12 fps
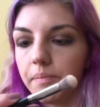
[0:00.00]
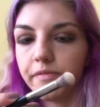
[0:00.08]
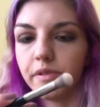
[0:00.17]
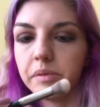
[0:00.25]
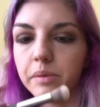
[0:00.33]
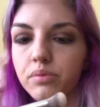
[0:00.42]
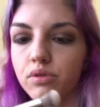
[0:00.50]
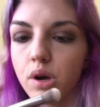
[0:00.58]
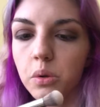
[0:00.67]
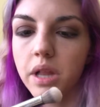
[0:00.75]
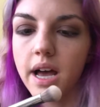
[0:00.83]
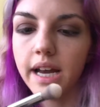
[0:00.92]
from the Pro
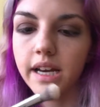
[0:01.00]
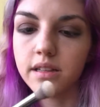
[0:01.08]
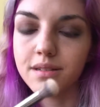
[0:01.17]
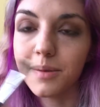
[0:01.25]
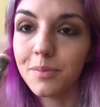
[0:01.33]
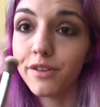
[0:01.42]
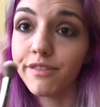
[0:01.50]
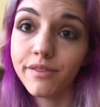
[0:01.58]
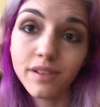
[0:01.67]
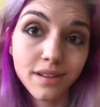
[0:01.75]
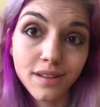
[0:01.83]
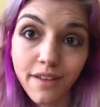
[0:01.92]
line. It's number
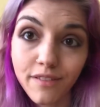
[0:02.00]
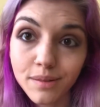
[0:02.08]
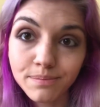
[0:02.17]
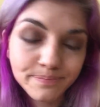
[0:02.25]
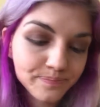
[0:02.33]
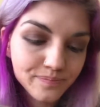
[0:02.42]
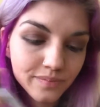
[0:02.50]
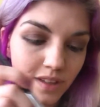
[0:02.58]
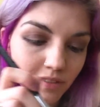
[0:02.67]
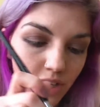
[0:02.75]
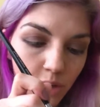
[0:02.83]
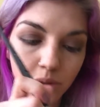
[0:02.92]
57,
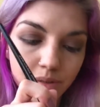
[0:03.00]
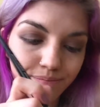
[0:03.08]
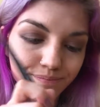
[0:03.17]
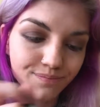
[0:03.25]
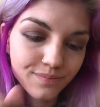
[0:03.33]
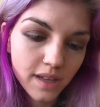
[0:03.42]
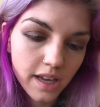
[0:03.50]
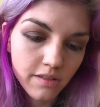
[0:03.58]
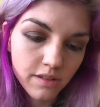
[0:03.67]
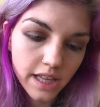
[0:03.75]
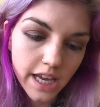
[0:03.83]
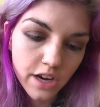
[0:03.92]
if anyone
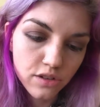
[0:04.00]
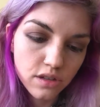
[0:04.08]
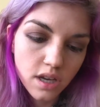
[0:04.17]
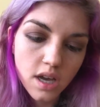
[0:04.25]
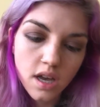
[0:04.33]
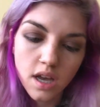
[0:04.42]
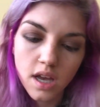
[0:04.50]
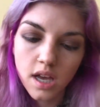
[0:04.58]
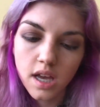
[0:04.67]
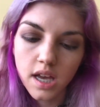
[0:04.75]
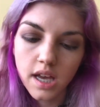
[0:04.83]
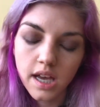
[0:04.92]
really cares.
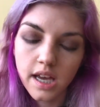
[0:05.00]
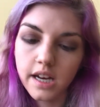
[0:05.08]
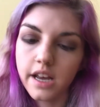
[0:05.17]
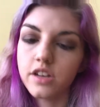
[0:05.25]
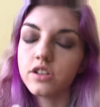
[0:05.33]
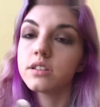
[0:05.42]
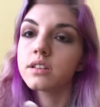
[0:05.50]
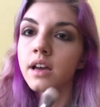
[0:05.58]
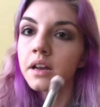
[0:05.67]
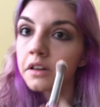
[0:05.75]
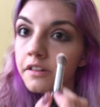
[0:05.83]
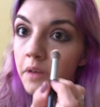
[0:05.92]
And I just
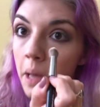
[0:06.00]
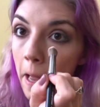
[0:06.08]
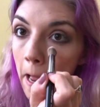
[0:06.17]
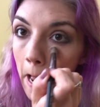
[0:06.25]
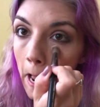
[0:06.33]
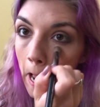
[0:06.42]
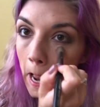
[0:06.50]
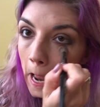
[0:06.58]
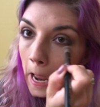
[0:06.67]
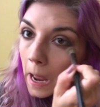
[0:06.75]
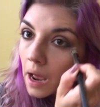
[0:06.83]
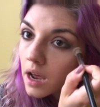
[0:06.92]
kind of
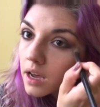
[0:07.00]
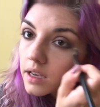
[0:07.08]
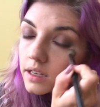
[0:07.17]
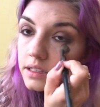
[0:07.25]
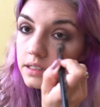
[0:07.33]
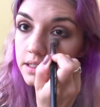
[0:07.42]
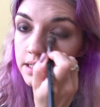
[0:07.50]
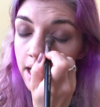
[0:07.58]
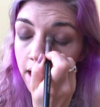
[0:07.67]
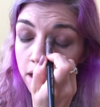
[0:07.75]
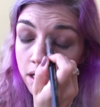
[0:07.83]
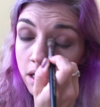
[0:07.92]

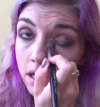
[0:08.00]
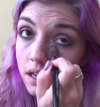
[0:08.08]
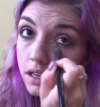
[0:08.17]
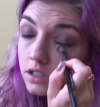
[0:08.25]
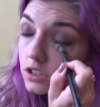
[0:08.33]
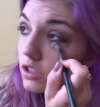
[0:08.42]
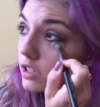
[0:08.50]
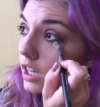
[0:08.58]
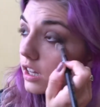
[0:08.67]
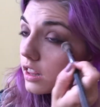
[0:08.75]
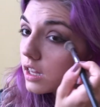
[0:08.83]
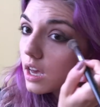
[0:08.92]
set
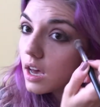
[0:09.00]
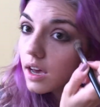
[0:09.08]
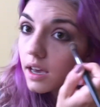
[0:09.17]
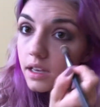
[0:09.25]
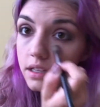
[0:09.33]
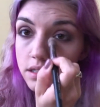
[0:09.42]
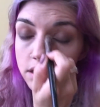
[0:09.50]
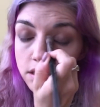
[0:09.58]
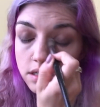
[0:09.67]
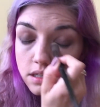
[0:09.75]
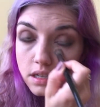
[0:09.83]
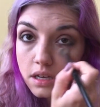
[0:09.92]
underneath the
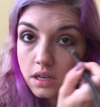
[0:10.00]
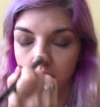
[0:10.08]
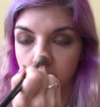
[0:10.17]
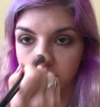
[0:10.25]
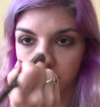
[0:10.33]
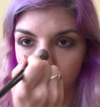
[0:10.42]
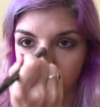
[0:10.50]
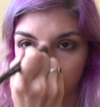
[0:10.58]
eyes and down the